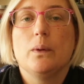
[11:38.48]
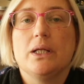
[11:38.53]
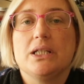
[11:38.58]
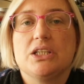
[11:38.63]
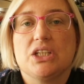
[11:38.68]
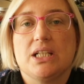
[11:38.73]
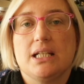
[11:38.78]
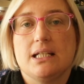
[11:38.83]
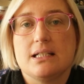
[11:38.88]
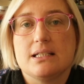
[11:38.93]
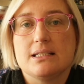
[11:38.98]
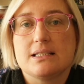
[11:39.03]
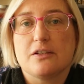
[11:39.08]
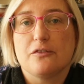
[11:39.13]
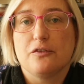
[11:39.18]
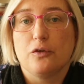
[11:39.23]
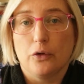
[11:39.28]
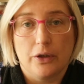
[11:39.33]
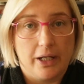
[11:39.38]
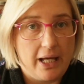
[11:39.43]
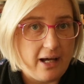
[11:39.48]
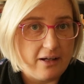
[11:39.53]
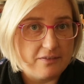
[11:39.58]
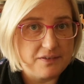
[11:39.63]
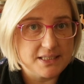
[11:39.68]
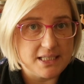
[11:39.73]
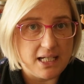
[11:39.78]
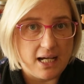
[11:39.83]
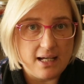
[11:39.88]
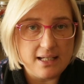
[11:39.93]
which is four and a half
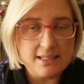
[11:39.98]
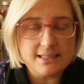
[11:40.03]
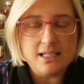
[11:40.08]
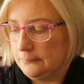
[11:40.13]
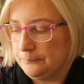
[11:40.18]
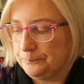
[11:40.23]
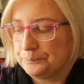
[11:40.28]
stars.